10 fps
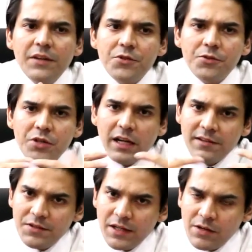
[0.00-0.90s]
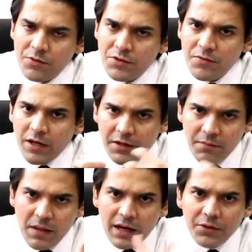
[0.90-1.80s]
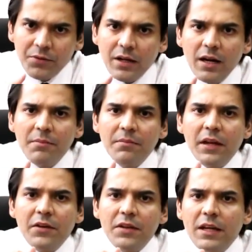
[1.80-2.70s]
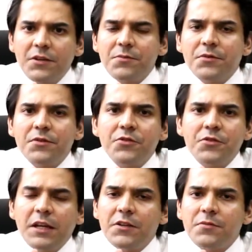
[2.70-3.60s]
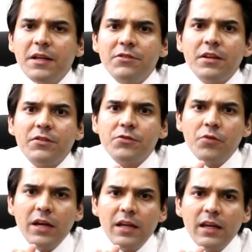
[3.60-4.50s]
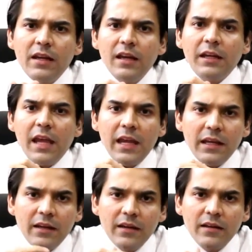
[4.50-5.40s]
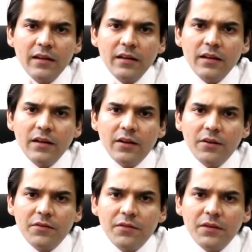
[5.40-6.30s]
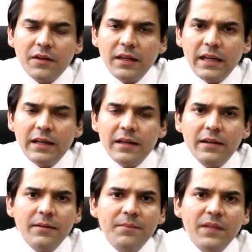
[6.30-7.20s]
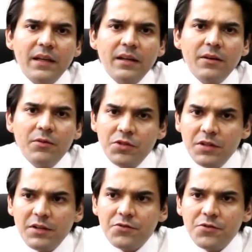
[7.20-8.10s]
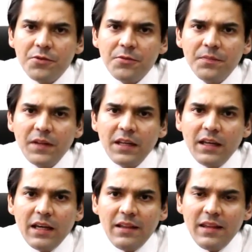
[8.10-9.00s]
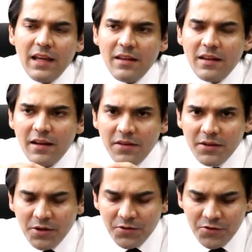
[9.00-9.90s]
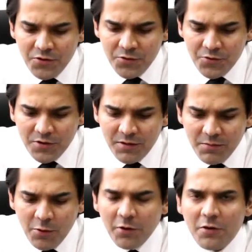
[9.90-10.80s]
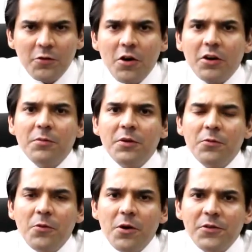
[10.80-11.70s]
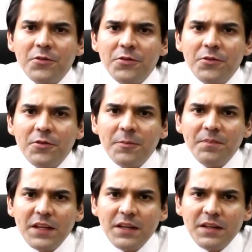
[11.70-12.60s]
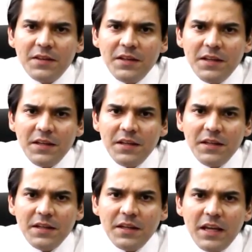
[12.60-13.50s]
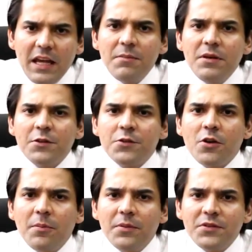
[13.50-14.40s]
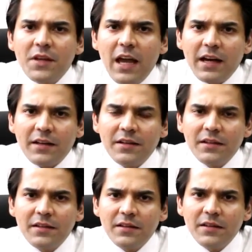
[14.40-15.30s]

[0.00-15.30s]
And so Charles II was invited back to come and take his position, take his place as a reigning king of England, which he did so. And then another constitutional important document was the Habeas Corpus Act